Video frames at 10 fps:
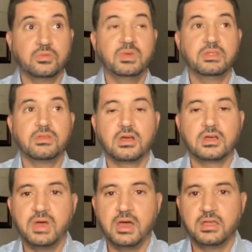been talking
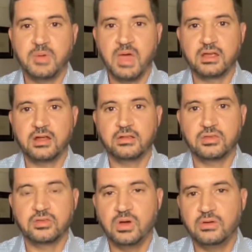about Hispanic
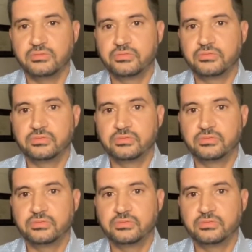Heritage Month